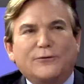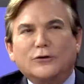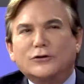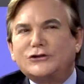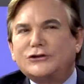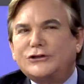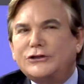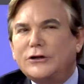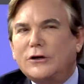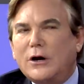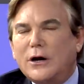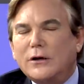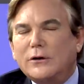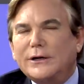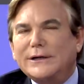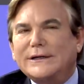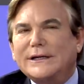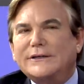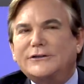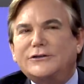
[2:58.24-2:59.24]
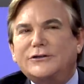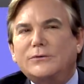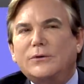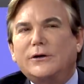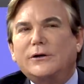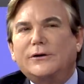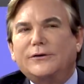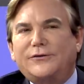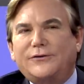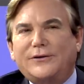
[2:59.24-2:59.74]
first year, I only did
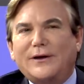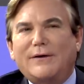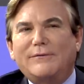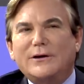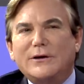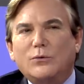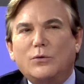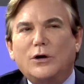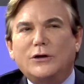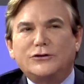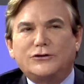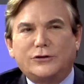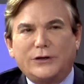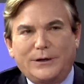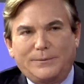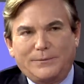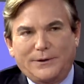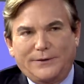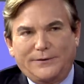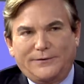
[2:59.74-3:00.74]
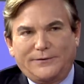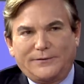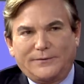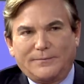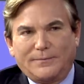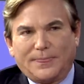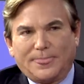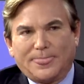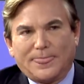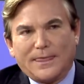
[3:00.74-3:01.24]
271 treatments.
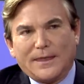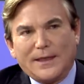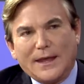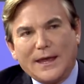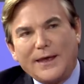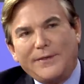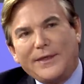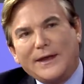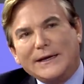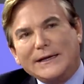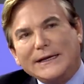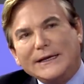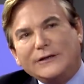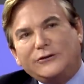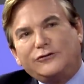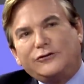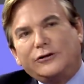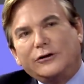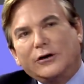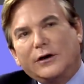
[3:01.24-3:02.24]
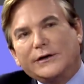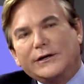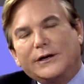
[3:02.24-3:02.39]
And then each year, I